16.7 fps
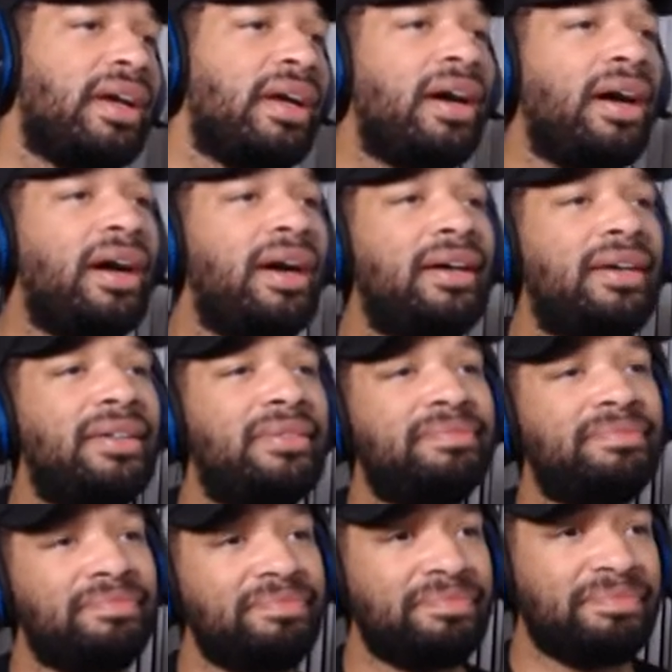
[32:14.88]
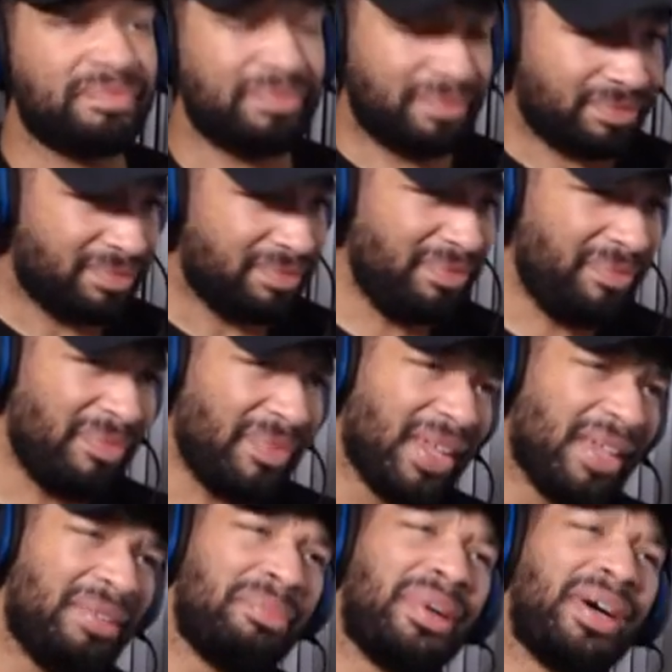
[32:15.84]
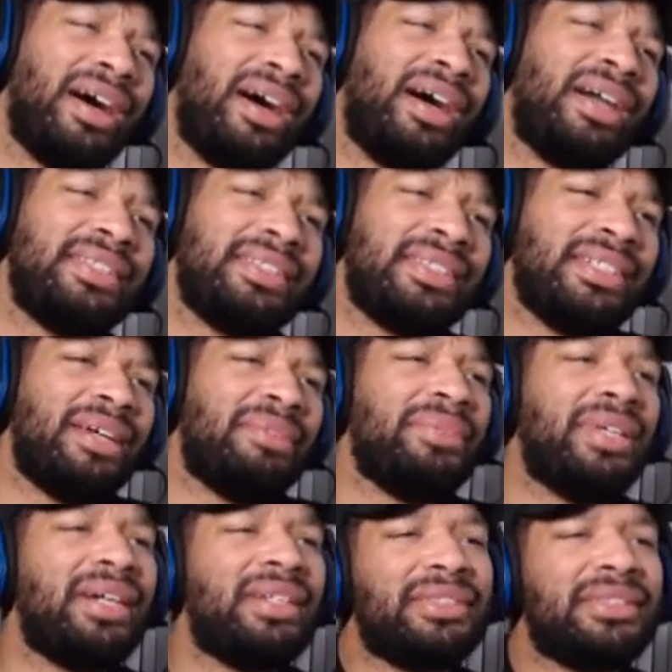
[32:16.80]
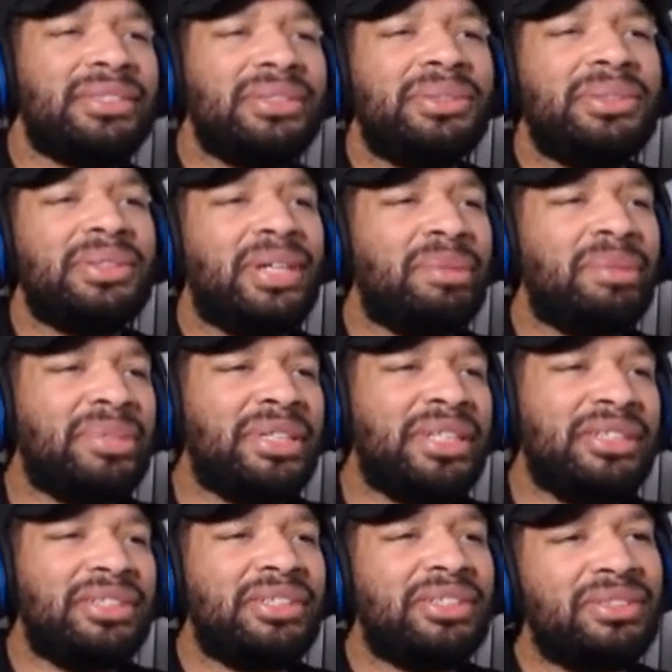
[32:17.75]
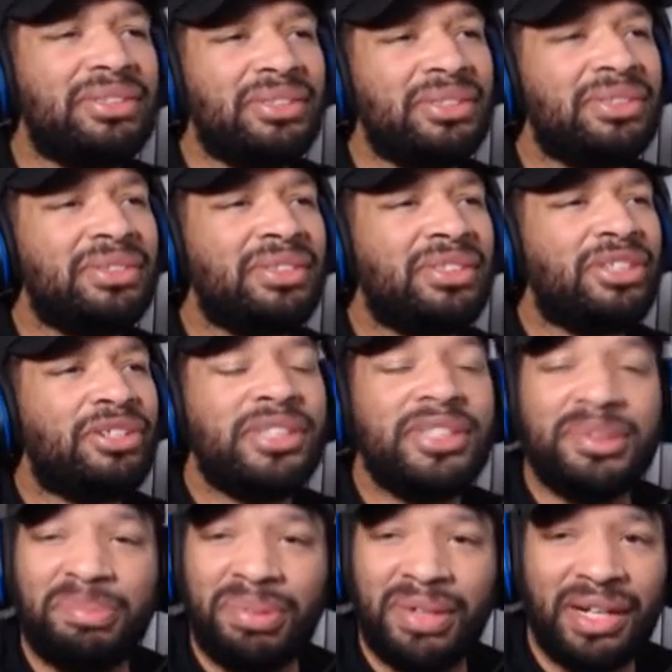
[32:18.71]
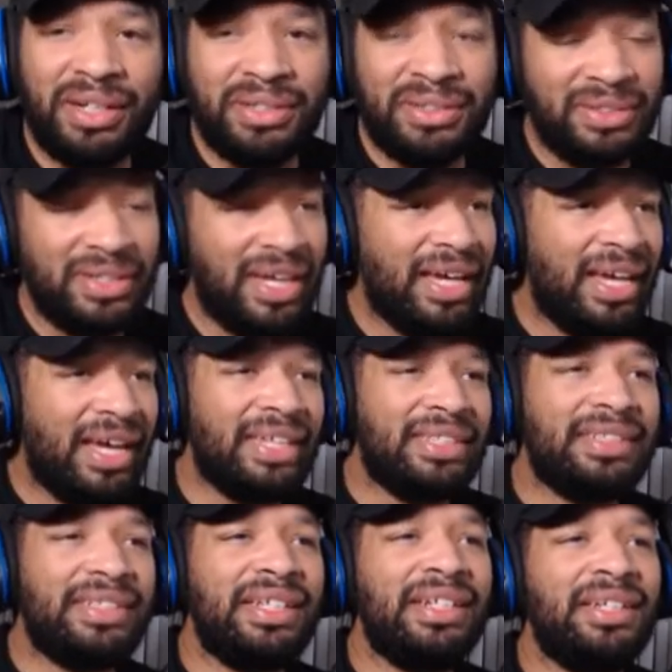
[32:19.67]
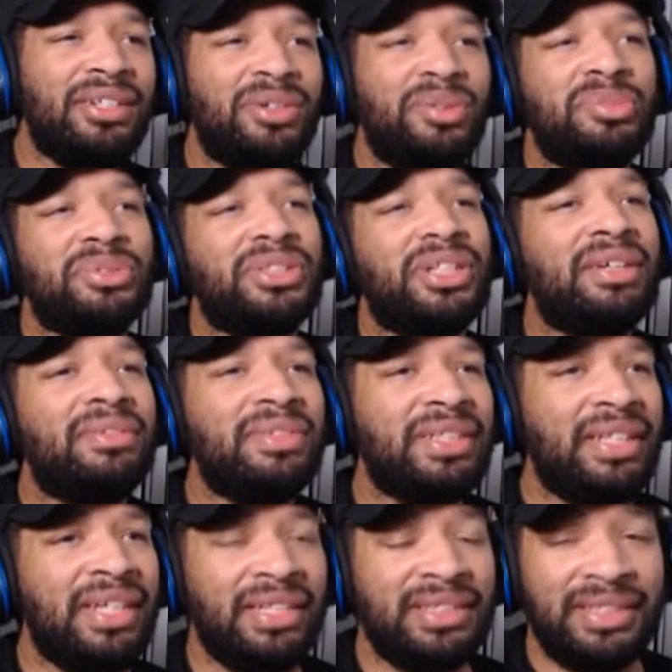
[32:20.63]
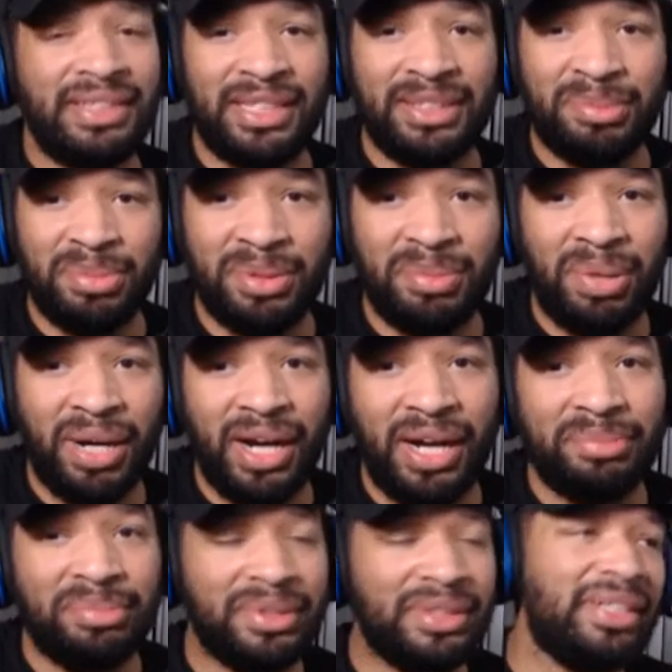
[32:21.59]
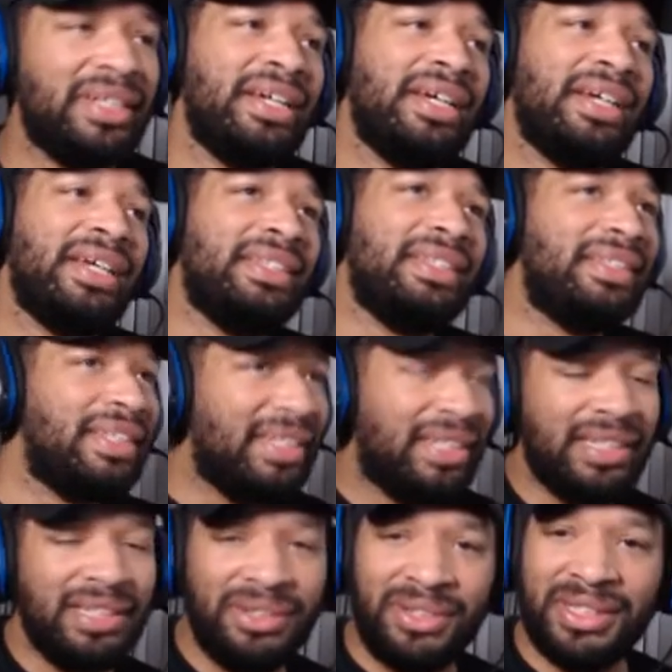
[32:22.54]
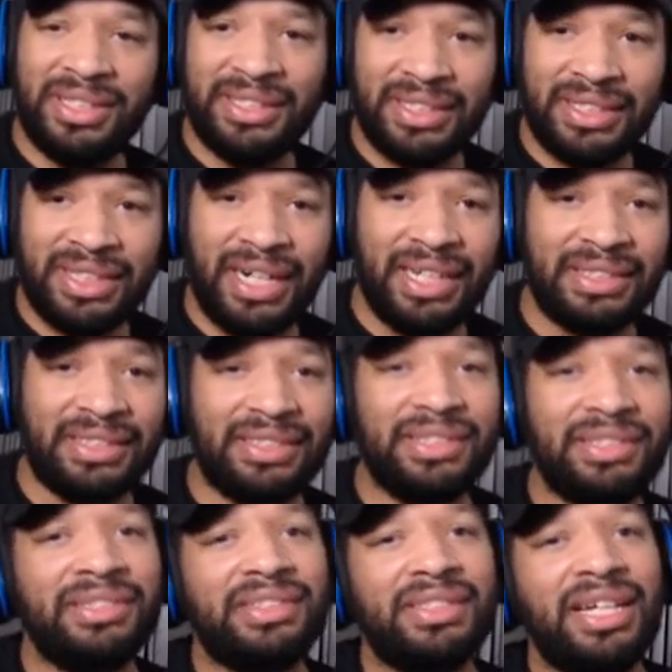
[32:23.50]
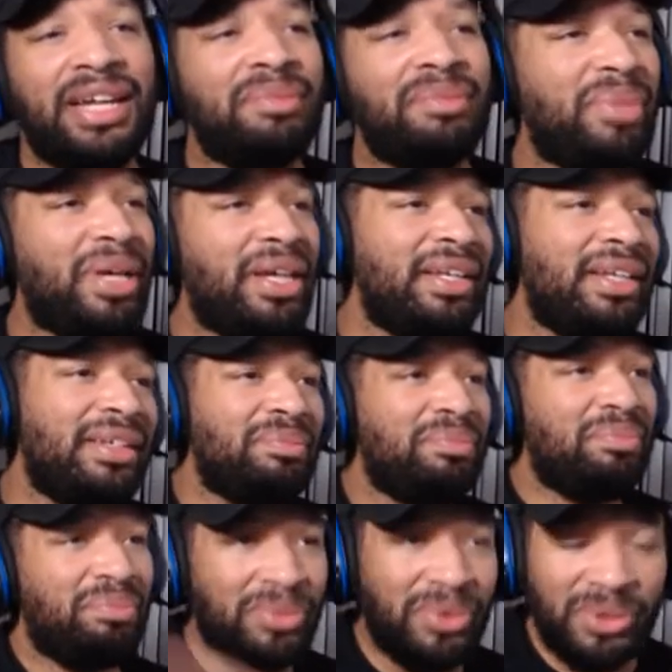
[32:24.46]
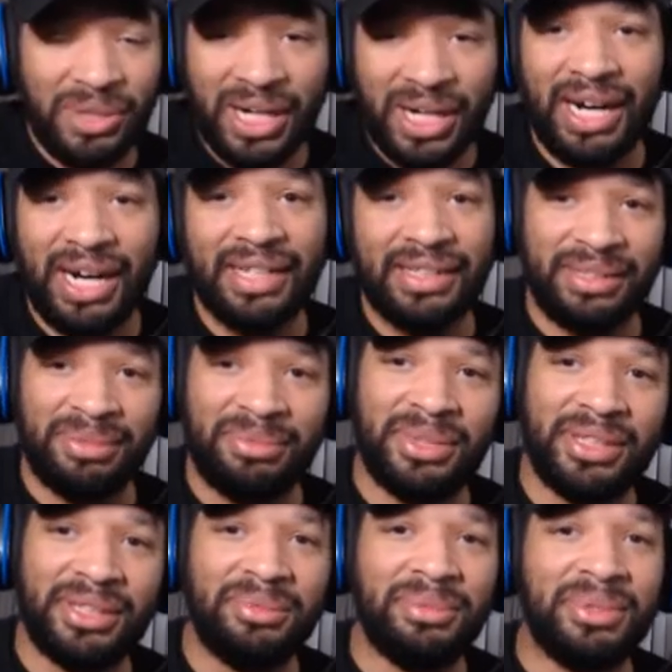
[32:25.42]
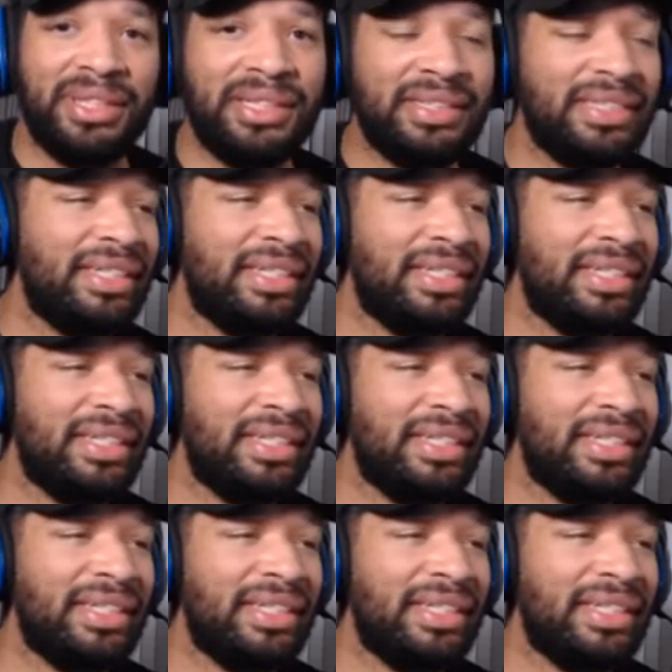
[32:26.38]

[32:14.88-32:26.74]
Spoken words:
But honestly, I'm not sure. I mean, Chris Brown has taken almost every dance that's been popping, did it on his concerts, and made it more hot than what it was.